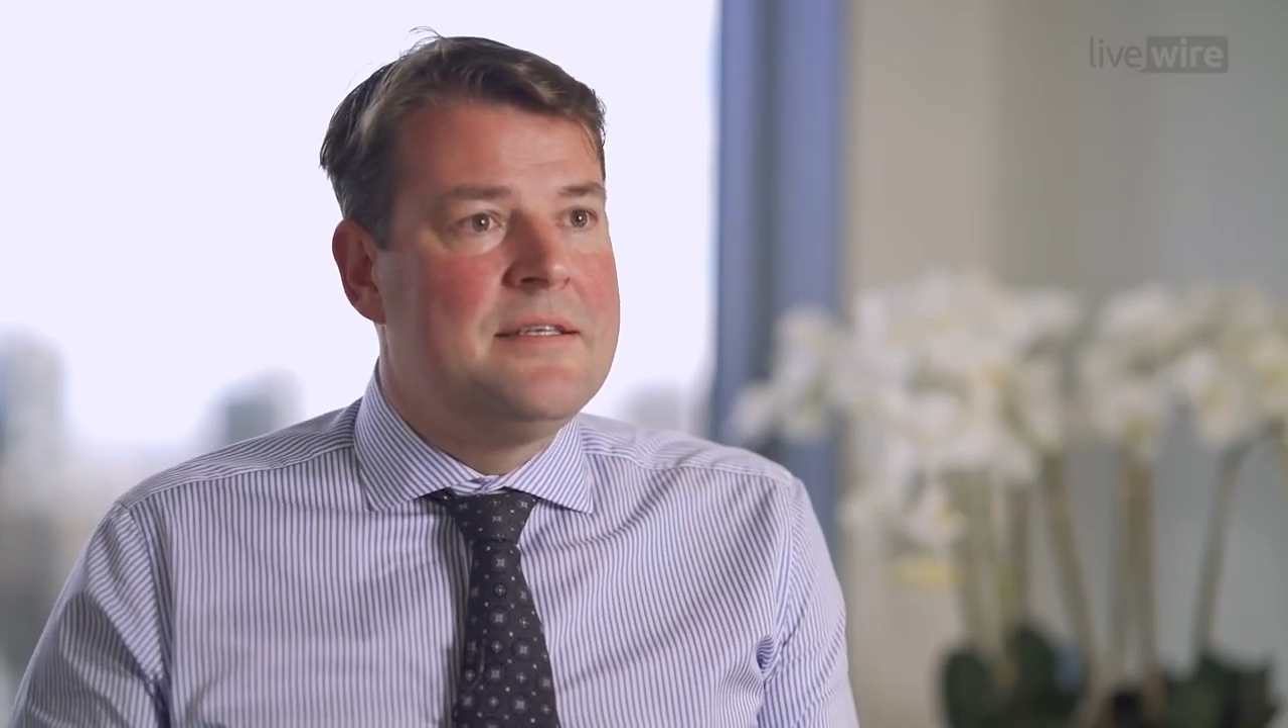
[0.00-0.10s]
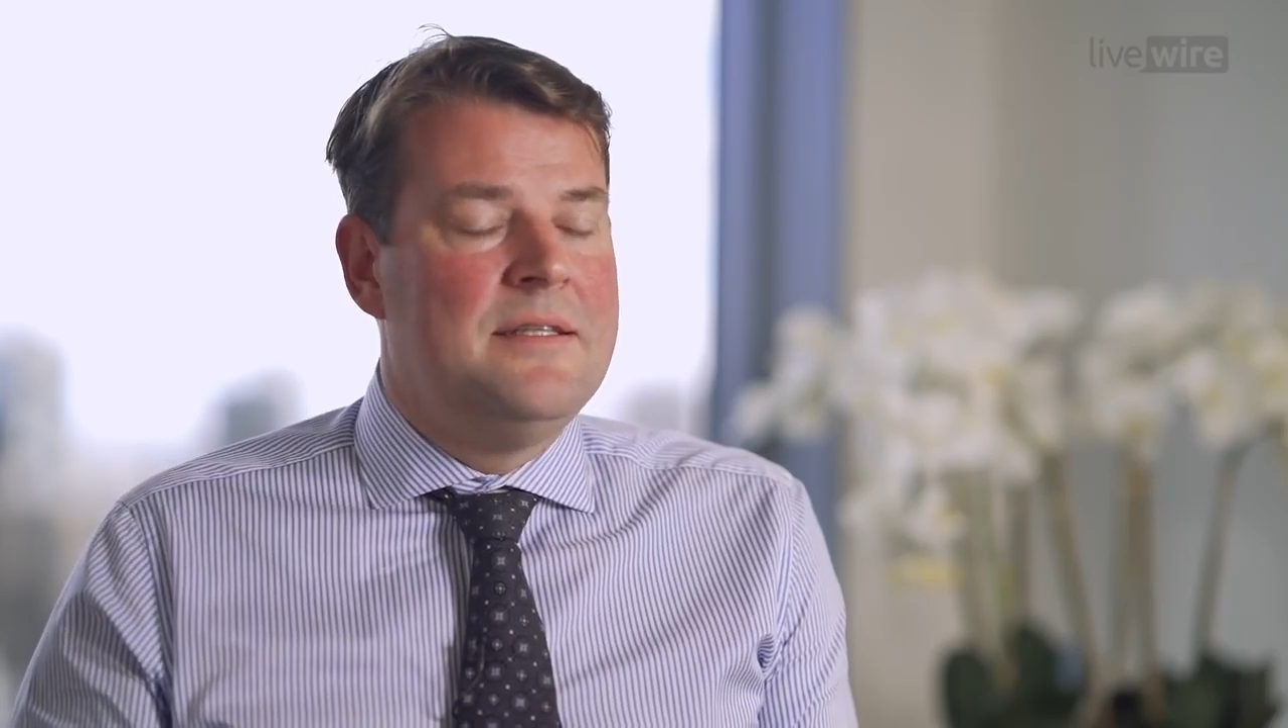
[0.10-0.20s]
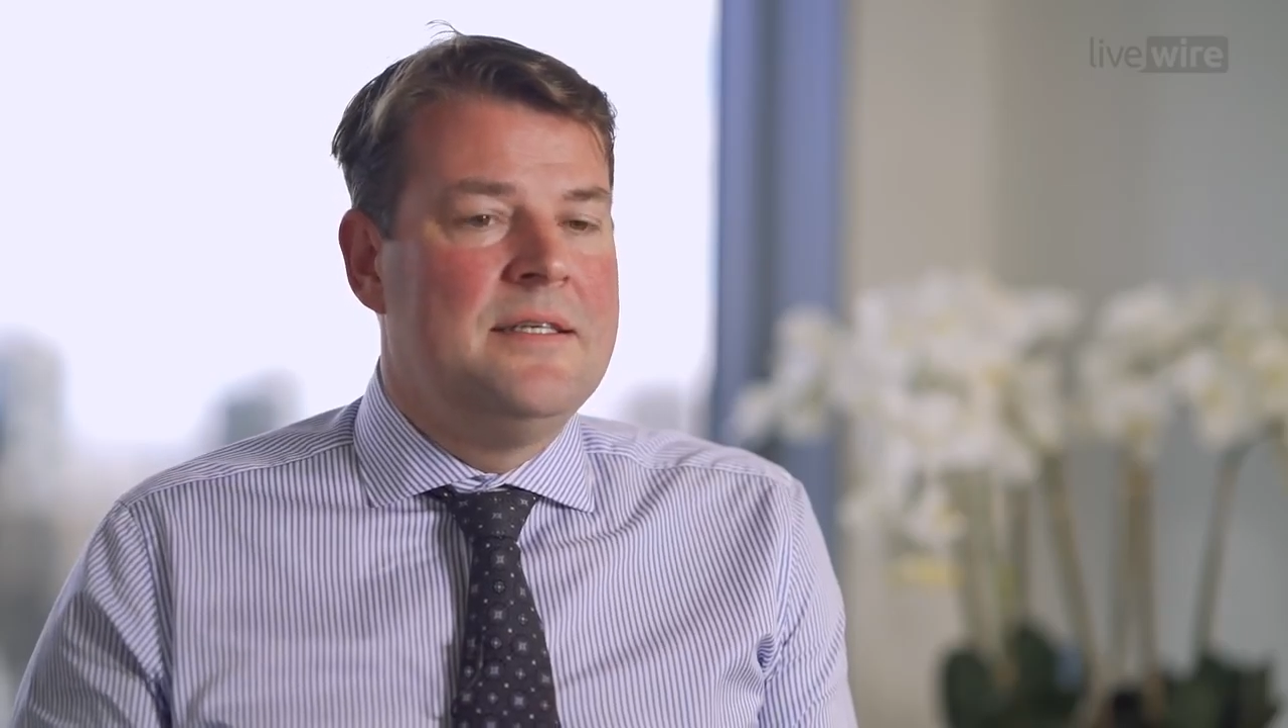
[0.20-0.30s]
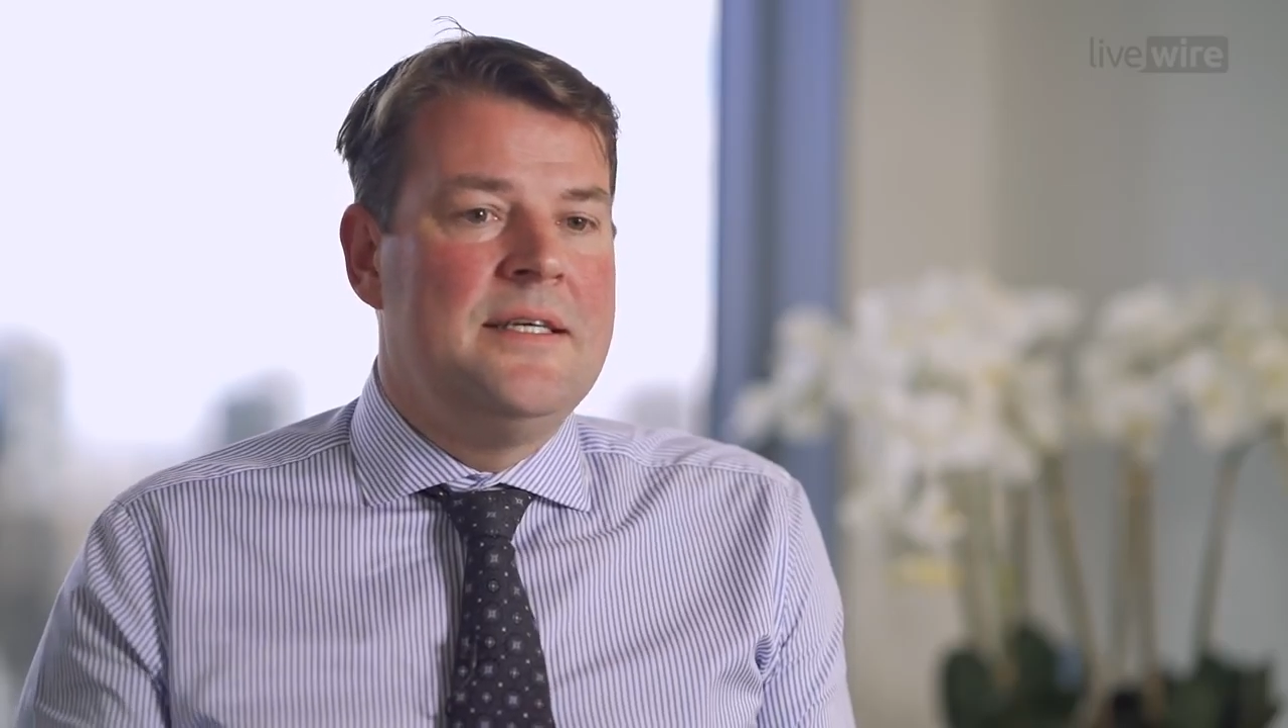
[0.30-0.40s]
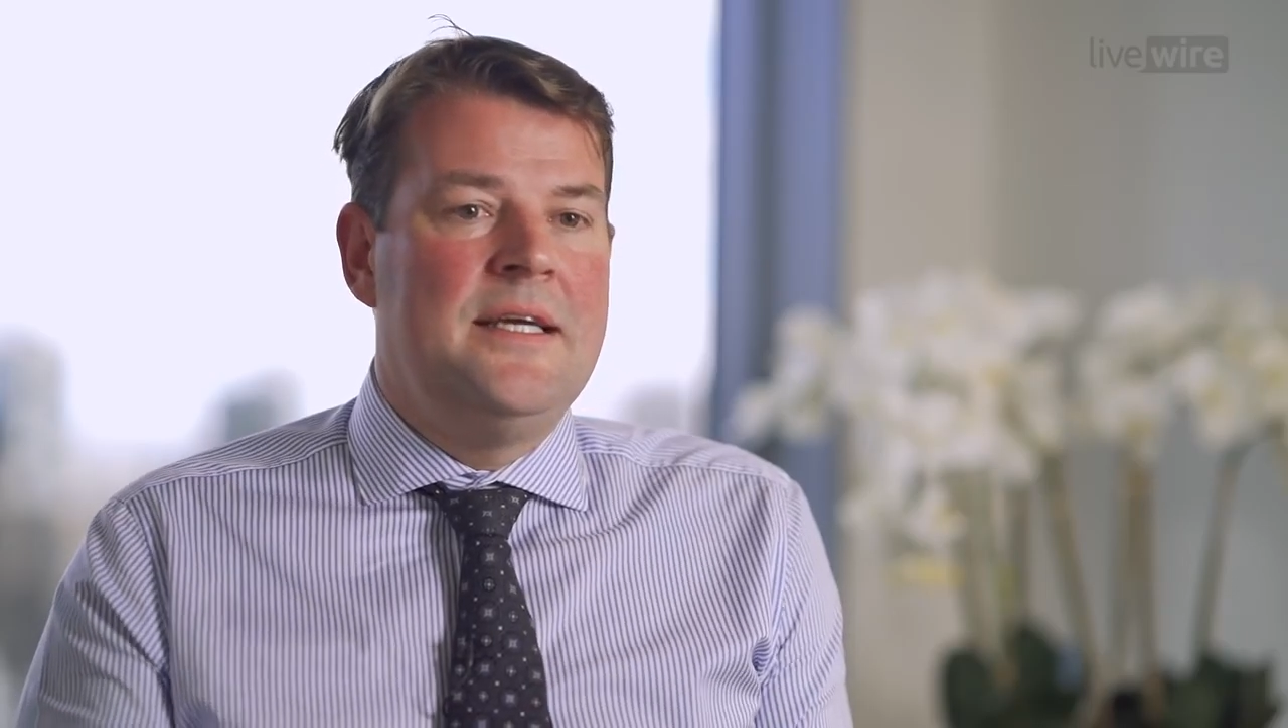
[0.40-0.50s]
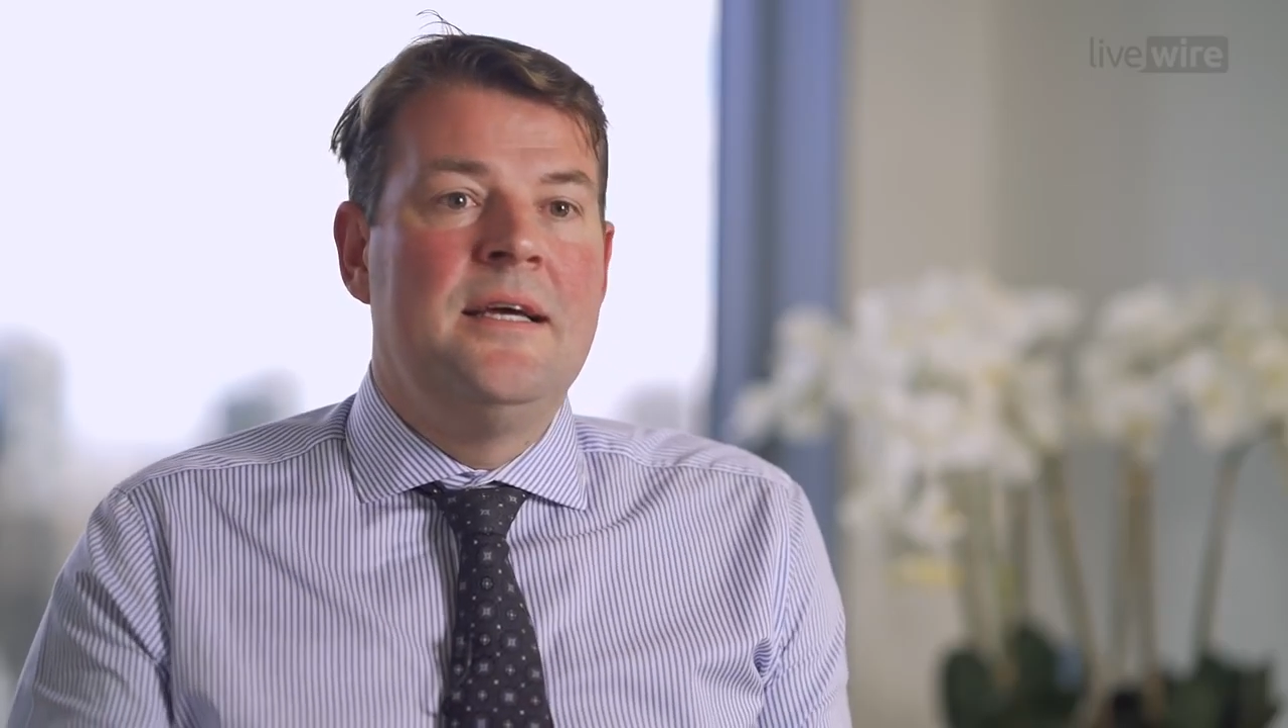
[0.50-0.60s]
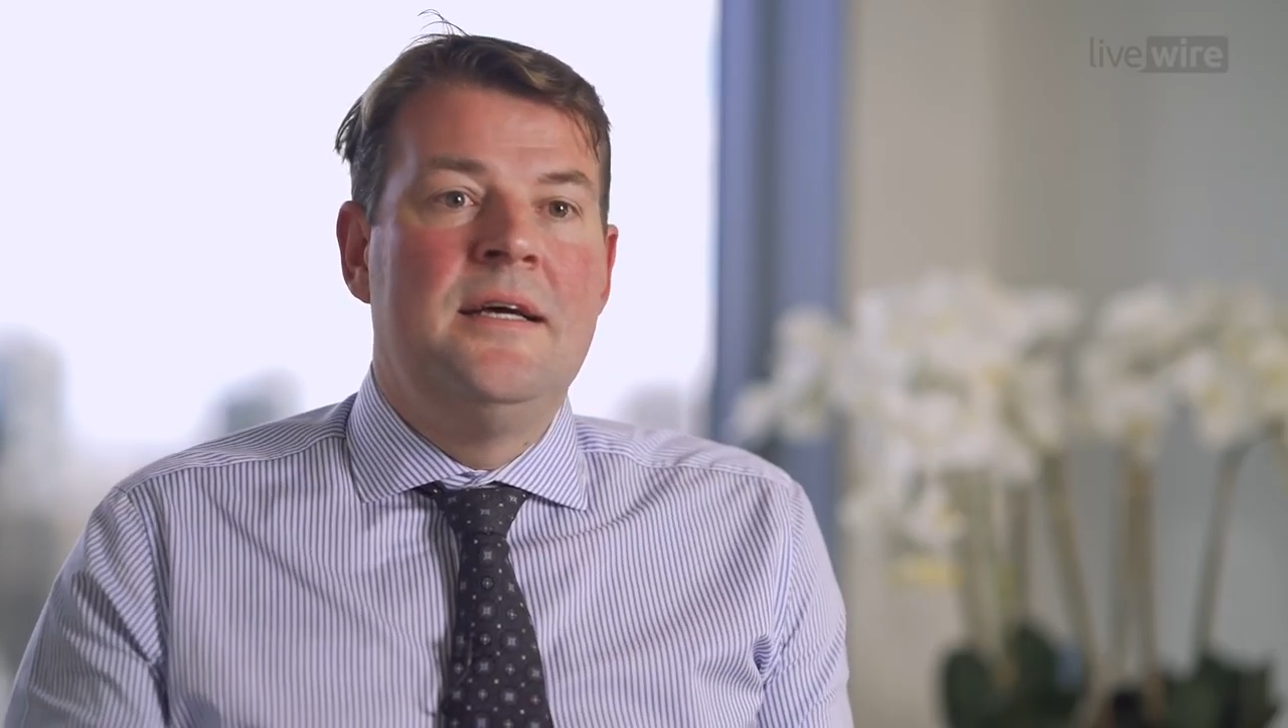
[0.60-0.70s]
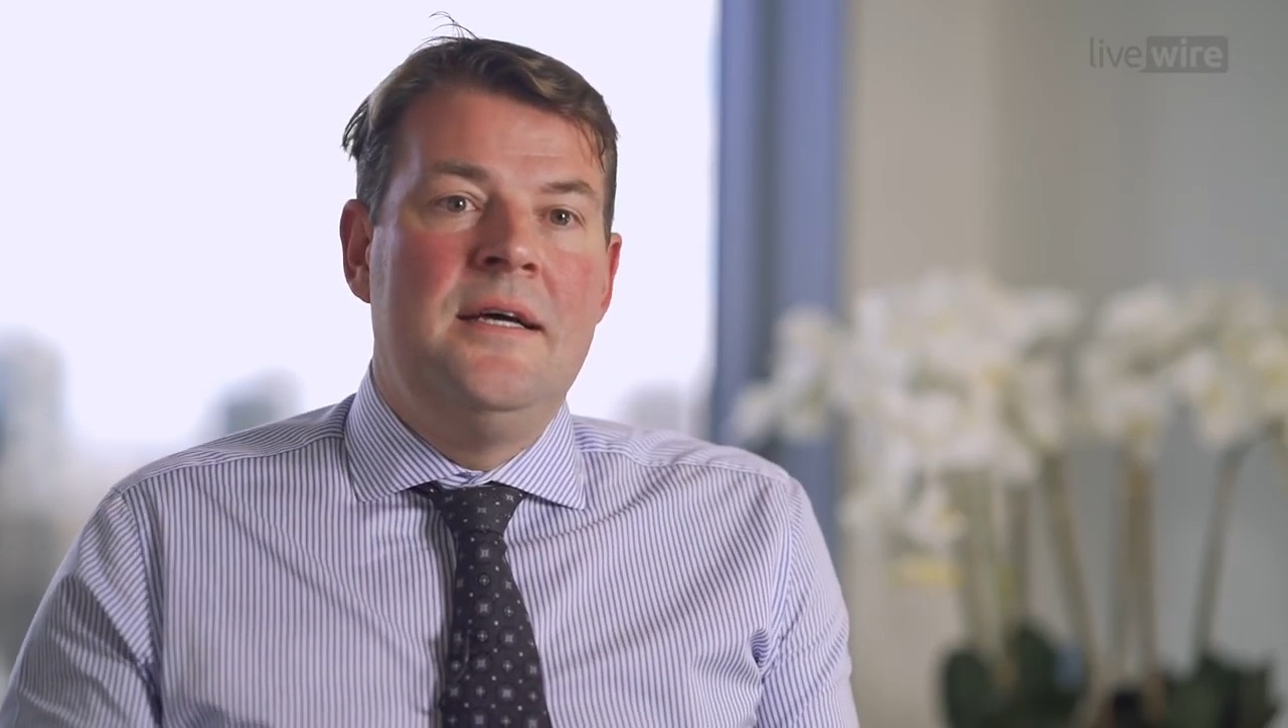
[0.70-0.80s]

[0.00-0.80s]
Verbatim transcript: Clearly,